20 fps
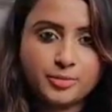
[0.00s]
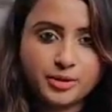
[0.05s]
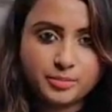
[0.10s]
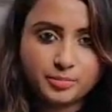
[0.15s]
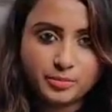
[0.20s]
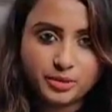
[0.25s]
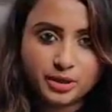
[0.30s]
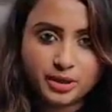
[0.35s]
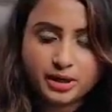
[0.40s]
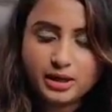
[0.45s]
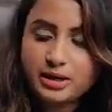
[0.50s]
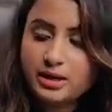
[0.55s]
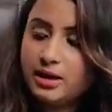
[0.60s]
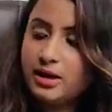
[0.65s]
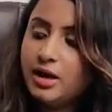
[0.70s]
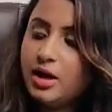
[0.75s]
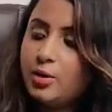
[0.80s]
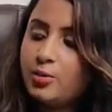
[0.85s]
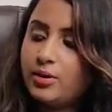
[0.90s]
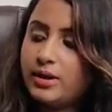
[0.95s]
been blurred,
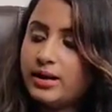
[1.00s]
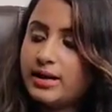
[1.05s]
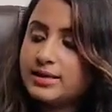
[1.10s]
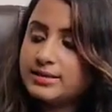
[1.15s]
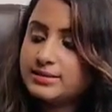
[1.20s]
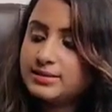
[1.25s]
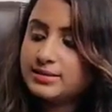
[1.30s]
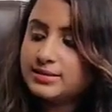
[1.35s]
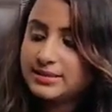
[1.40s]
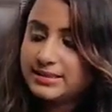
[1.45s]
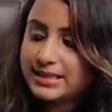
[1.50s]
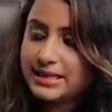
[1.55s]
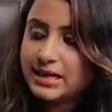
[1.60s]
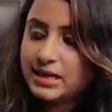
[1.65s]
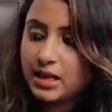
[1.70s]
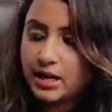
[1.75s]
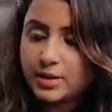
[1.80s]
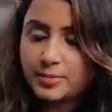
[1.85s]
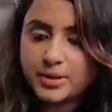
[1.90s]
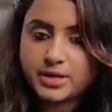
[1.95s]
whereas the still
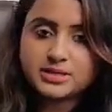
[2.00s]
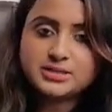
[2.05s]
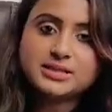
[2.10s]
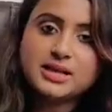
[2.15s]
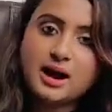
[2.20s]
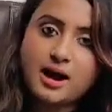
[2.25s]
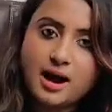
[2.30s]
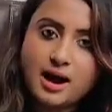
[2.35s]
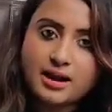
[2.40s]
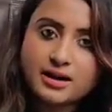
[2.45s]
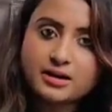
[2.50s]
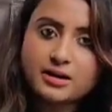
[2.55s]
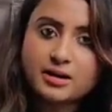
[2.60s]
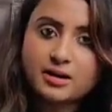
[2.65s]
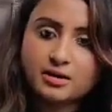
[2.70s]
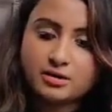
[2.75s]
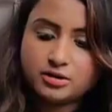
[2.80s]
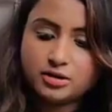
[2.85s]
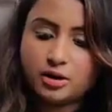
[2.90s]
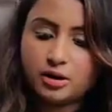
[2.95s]
elements are
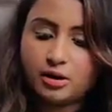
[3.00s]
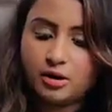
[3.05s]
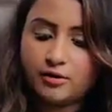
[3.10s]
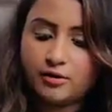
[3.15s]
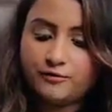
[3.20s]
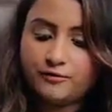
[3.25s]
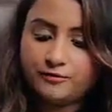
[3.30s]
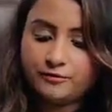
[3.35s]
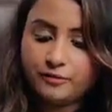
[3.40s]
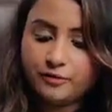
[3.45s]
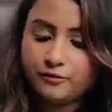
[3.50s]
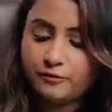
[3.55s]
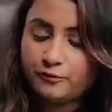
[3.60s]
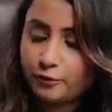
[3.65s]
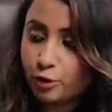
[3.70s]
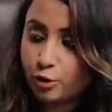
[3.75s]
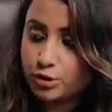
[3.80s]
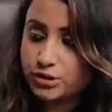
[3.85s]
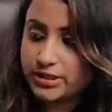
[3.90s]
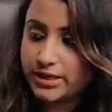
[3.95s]

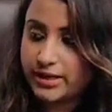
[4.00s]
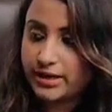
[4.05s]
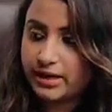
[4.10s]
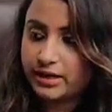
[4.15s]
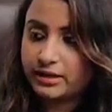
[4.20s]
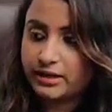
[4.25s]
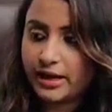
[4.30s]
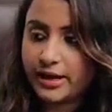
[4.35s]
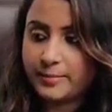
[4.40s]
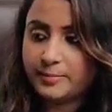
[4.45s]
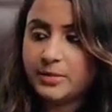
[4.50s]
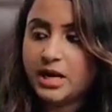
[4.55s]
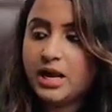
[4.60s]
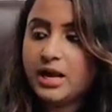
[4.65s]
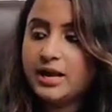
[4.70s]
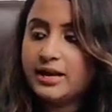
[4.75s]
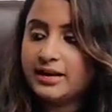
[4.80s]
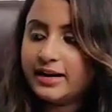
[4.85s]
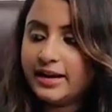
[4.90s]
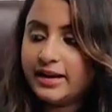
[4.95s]
frozen in time,
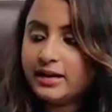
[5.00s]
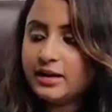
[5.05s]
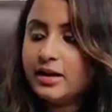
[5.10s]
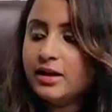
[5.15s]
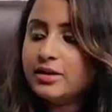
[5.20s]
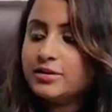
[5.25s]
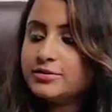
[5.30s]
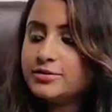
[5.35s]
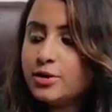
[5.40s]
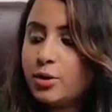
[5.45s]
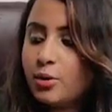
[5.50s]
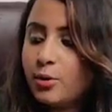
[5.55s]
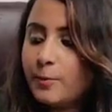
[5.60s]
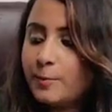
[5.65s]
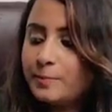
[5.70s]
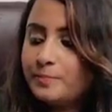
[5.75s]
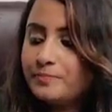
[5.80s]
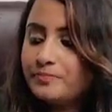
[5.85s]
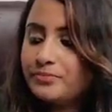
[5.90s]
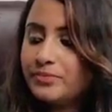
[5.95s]
right? So